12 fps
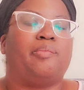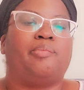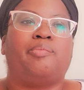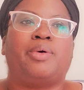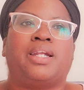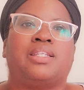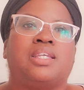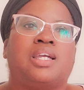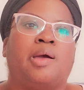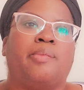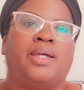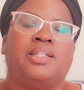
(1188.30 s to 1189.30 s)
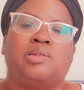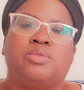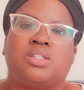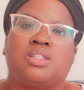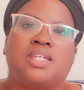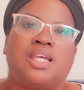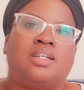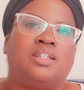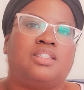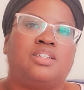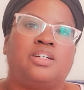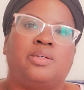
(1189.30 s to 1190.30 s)
but I think I'm gonna end up just taking
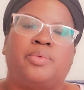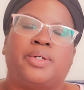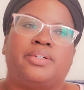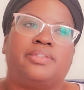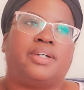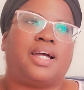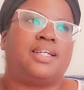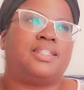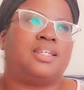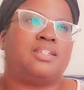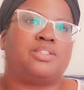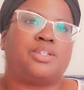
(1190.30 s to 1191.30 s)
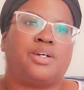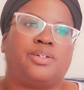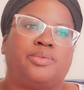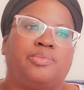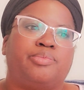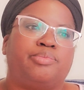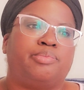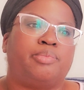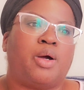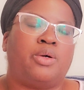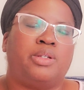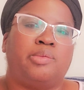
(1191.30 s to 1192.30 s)
it to Goodwill. I think so.
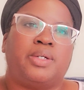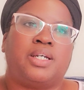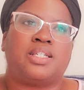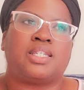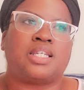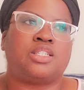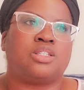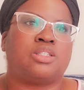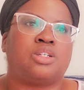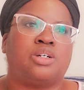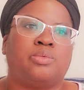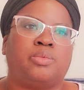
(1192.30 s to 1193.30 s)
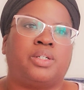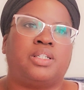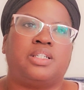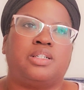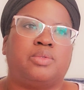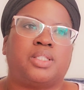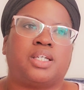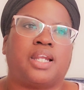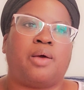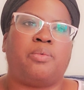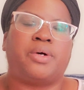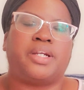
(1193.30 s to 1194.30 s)
only because I just don't want to deal with it. I
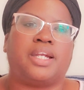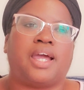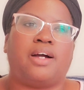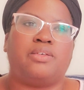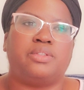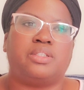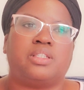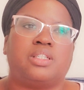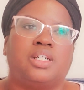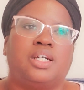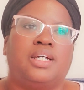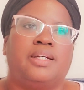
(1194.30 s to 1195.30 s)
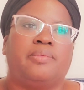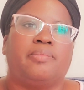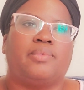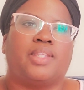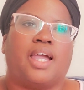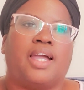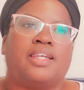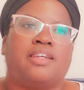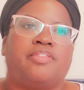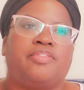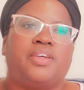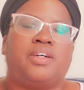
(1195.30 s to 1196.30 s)
want it out. I can
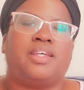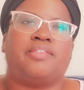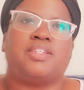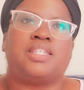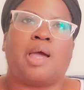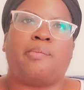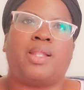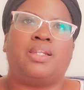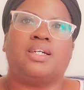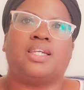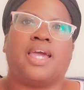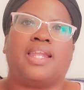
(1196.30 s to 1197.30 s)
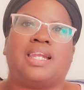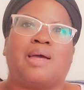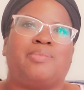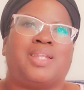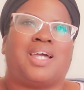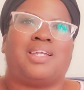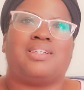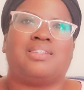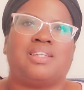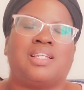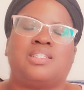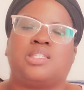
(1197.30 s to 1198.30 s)
feel every time I look at it, I'm not
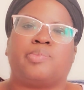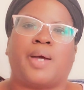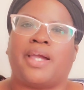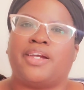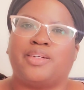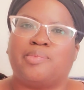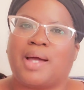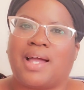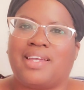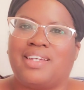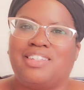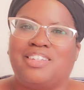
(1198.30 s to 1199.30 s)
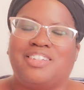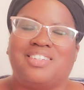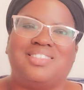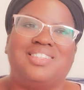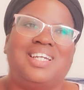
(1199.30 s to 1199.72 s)
inspired by it, you know.